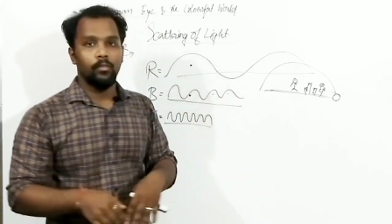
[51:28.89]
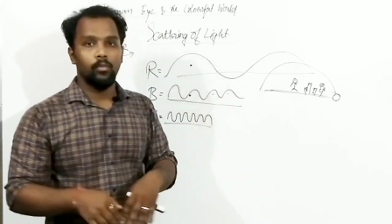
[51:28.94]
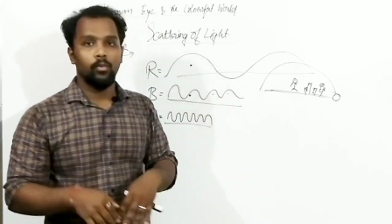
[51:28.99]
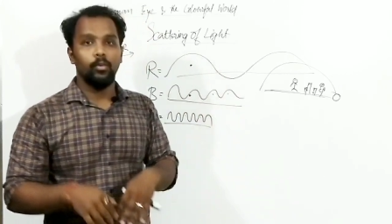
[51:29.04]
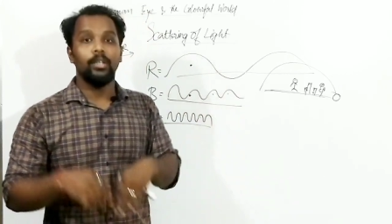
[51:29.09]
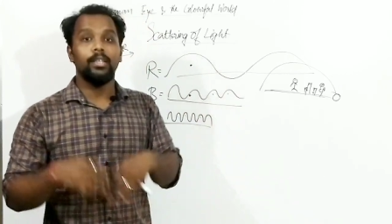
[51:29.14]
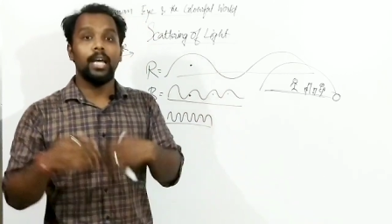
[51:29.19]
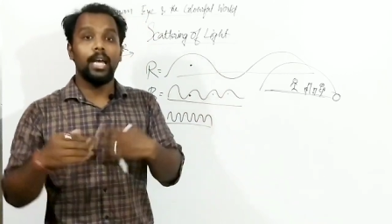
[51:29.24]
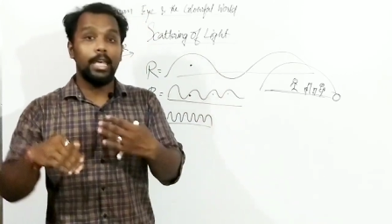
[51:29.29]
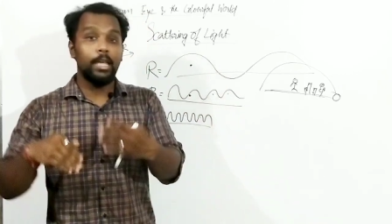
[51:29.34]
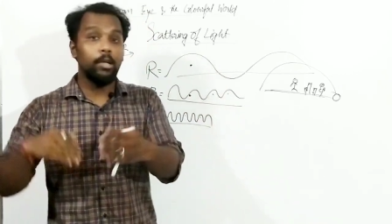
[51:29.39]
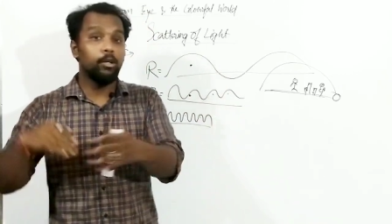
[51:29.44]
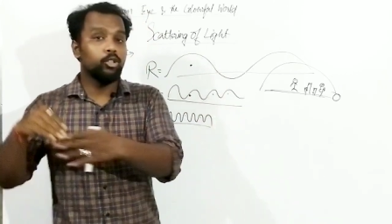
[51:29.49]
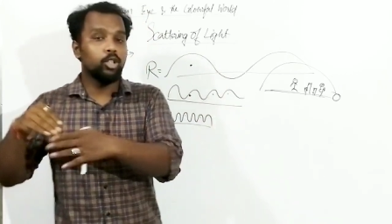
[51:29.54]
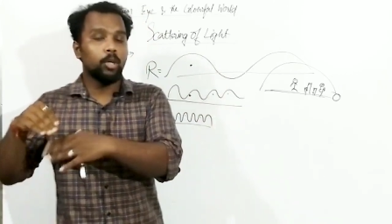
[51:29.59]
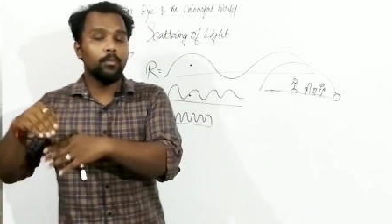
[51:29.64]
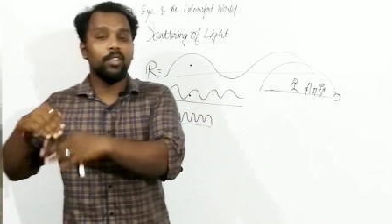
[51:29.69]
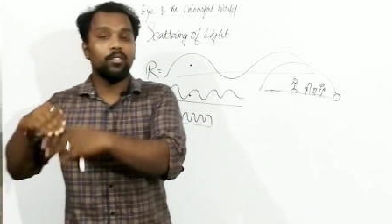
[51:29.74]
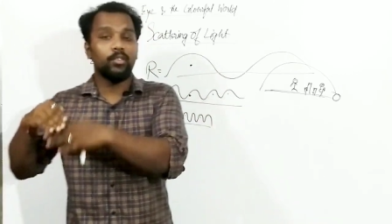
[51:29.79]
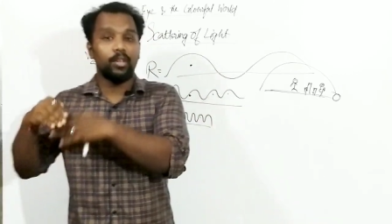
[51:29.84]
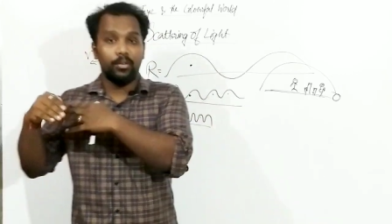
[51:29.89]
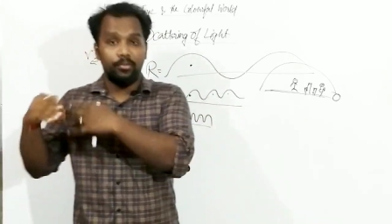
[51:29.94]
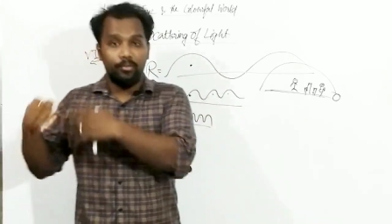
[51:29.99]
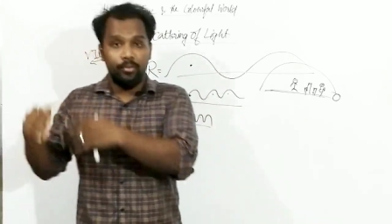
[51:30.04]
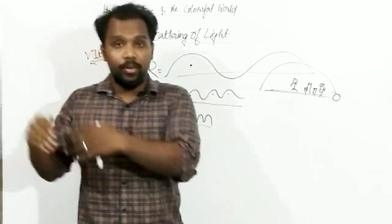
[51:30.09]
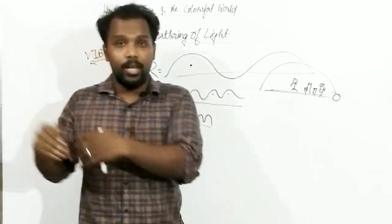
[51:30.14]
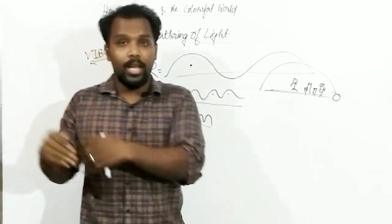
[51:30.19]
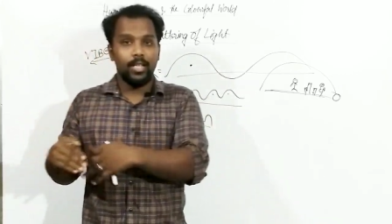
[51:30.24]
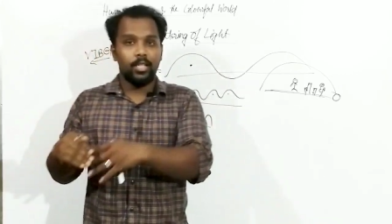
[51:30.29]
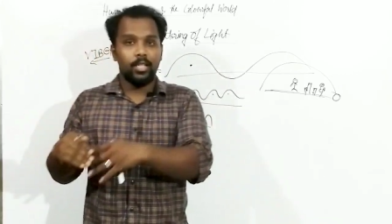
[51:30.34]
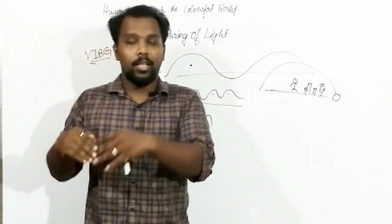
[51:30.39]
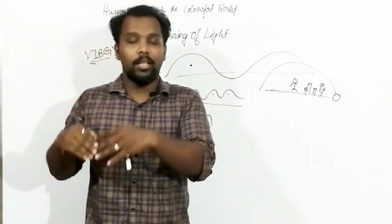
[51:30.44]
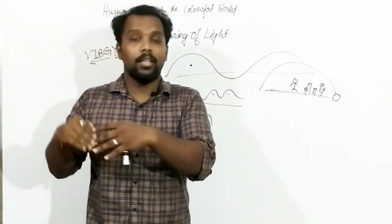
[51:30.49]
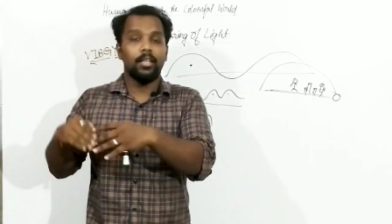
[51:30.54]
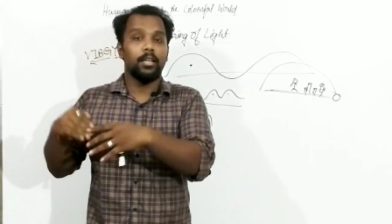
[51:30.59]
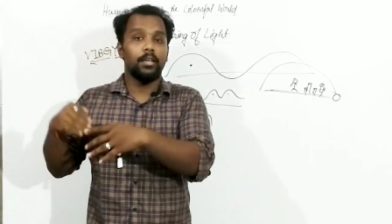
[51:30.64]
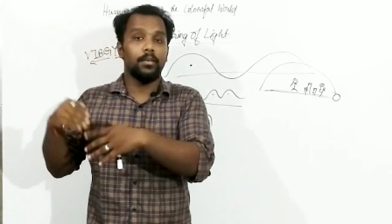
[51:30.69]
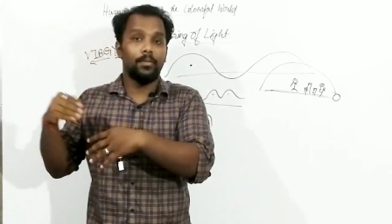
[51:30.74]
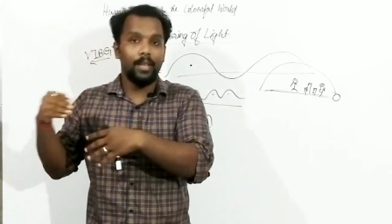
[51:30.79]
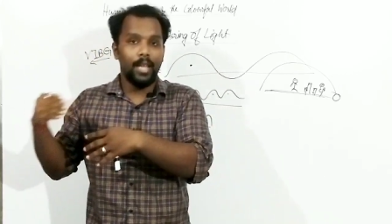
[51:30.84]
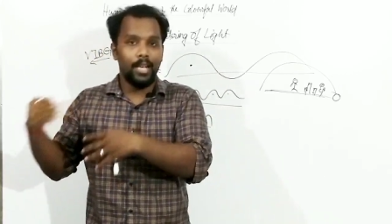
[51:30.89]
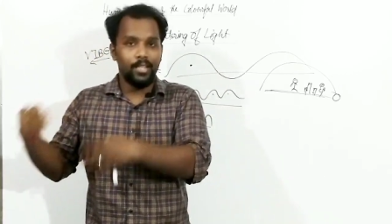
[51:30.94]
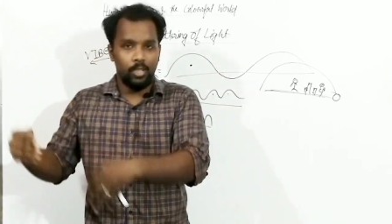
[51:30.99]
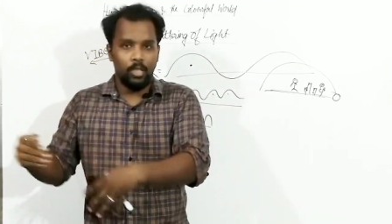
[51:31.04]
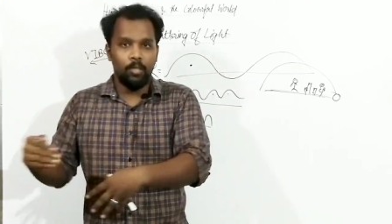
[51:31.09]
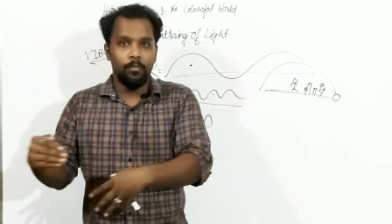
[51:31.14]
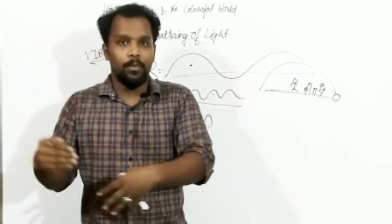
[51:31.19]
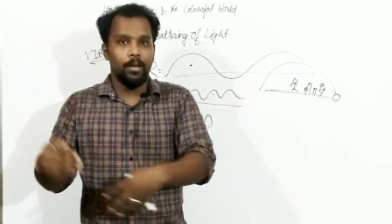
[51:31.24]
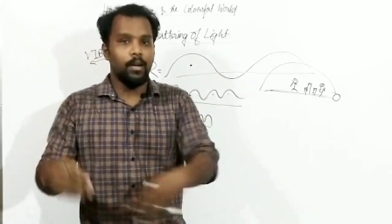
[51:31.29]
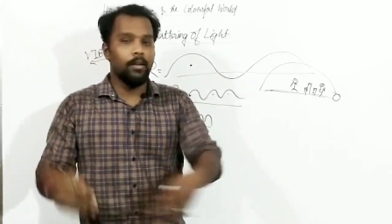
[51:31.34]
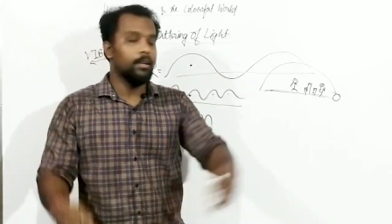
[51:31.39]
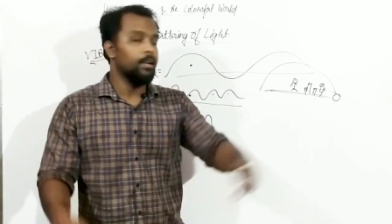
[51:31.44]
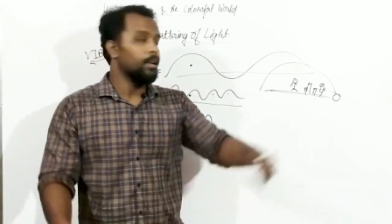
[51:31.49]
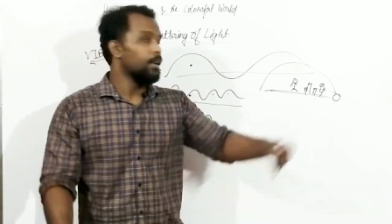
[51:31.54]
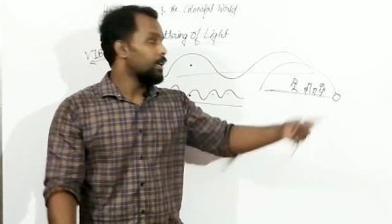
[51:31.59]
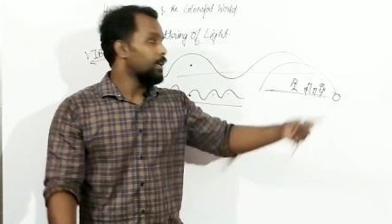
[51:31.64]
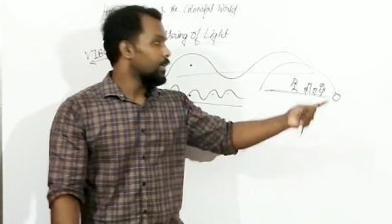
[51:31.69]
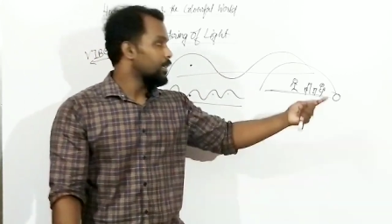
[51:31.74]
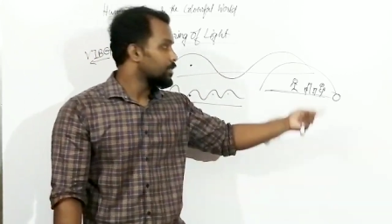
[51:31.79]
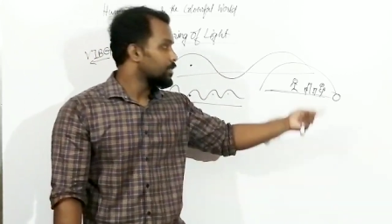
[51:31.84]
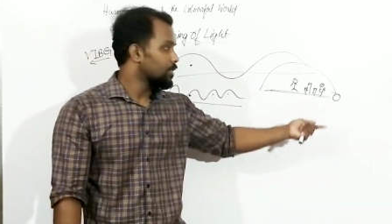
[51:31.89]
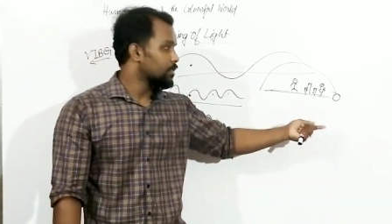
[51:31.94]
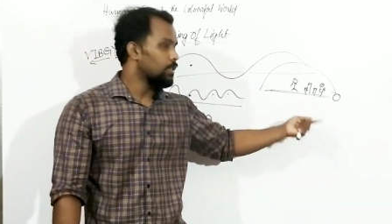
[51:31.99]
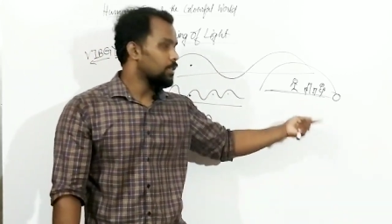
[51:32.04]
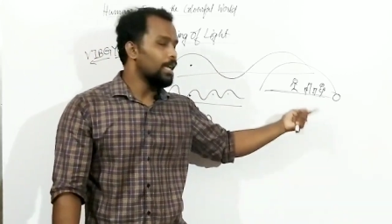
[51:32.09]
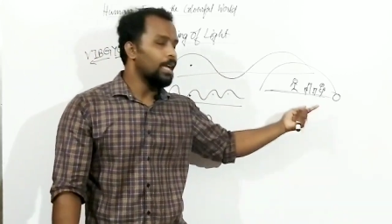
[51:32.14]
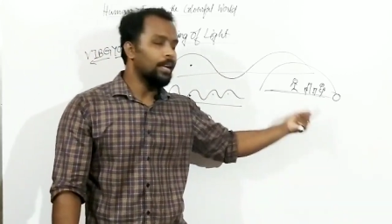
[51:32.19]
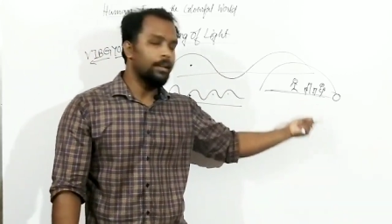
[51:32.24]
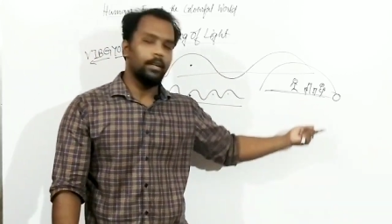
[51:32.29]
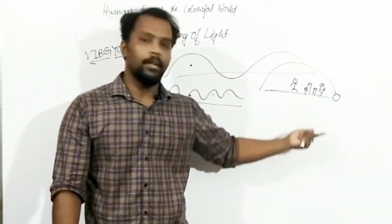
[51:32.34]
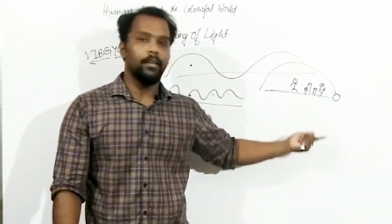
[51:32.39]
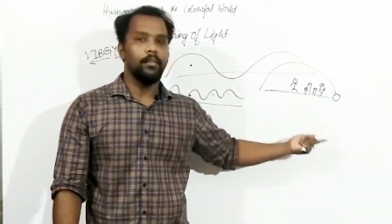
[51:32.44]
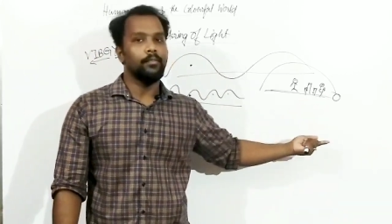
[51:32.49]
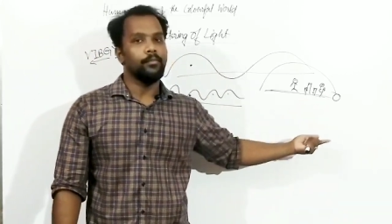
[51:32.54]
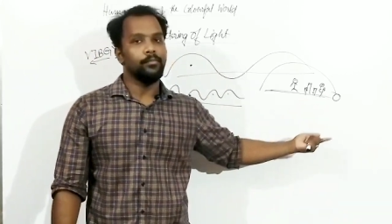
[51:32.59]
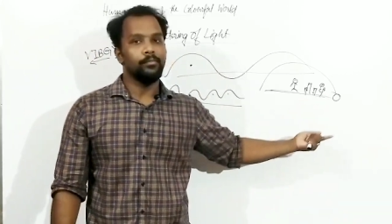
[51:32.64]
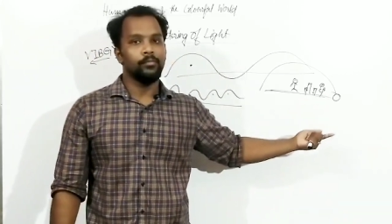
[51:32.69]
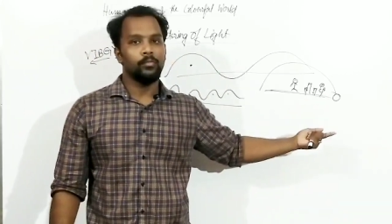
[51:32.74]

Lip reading: with the use of that refraction and the reflection part, this lesson ended.